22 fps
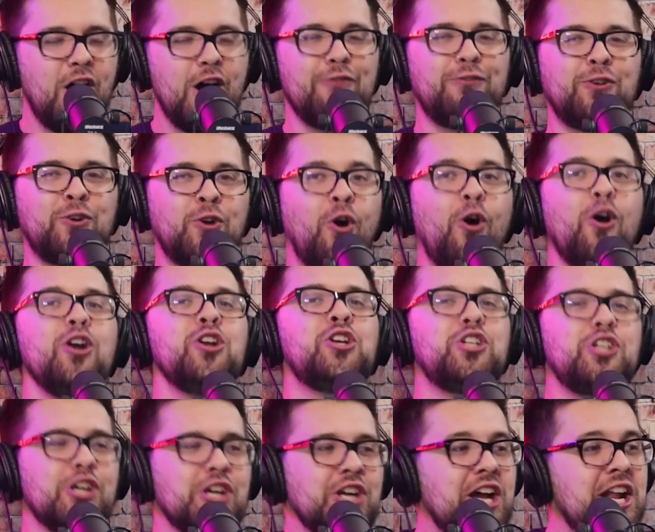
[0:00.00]
of
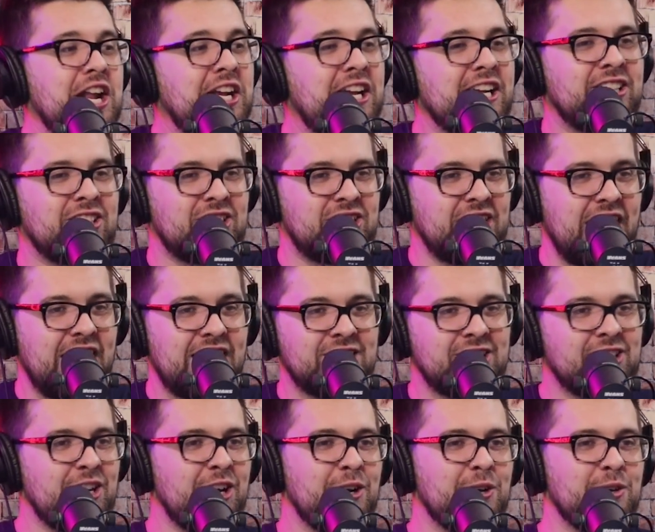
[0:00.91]
course you're going to get
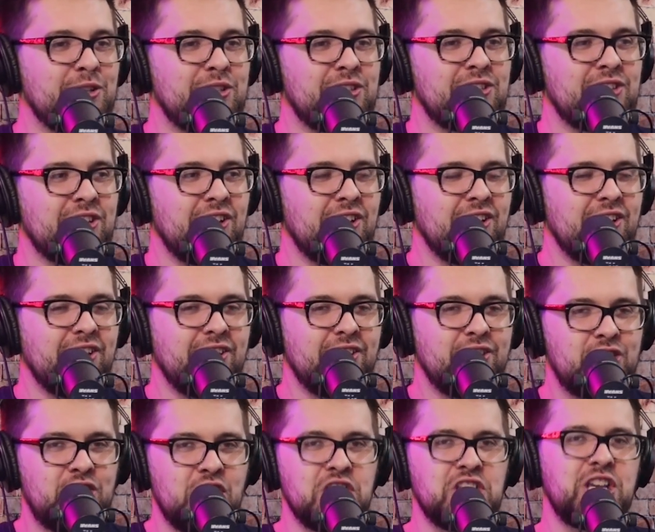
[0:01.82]
Santos.
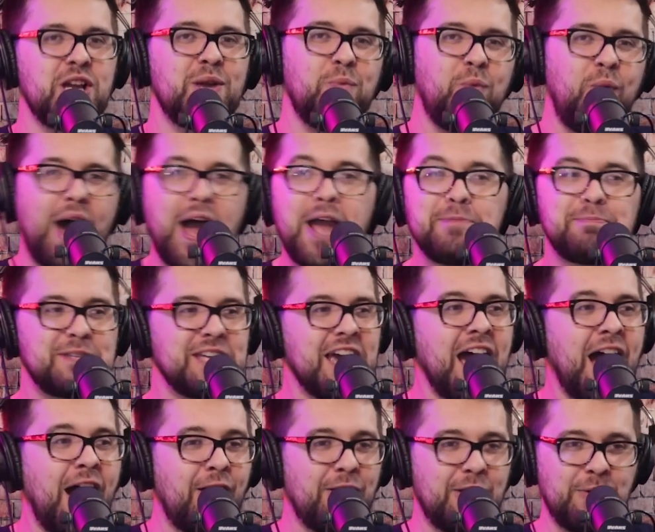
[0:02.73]
She'd get wiped
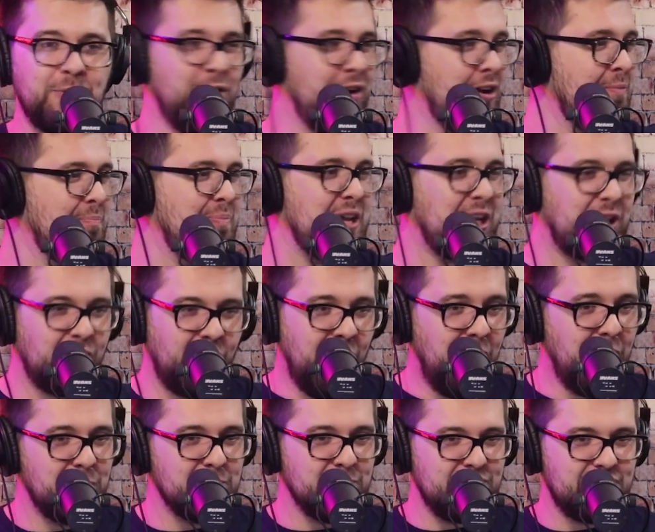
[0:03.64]
out. It wouldn't be
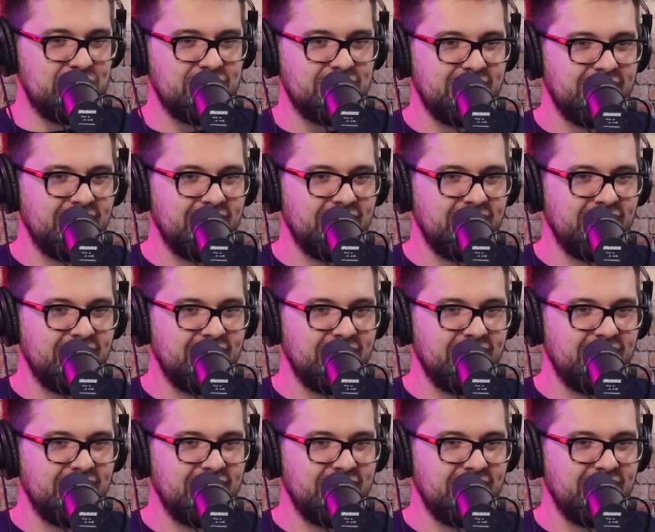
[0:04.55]
close.